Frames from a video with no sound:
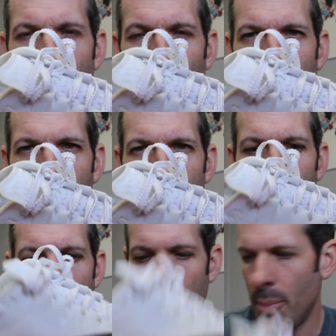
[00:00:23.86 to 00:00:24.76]
brand
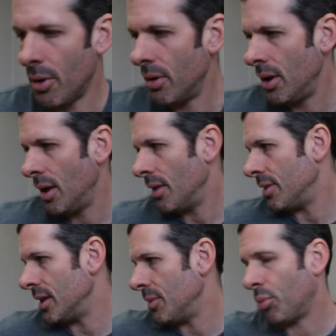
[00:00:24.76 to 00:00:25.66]
new upper.
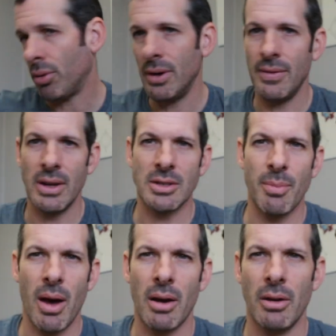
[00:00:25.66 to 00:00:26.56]
The previous
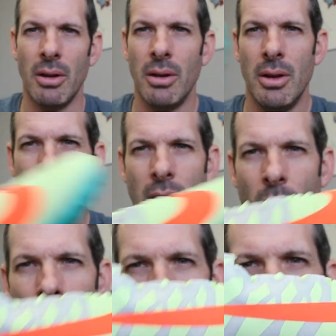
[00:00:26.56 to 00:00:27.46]
model
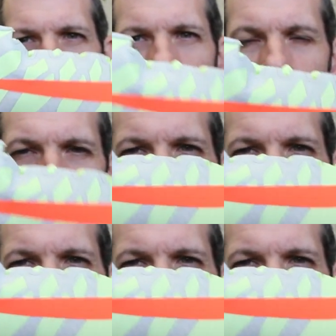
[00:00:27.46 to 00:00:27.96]
was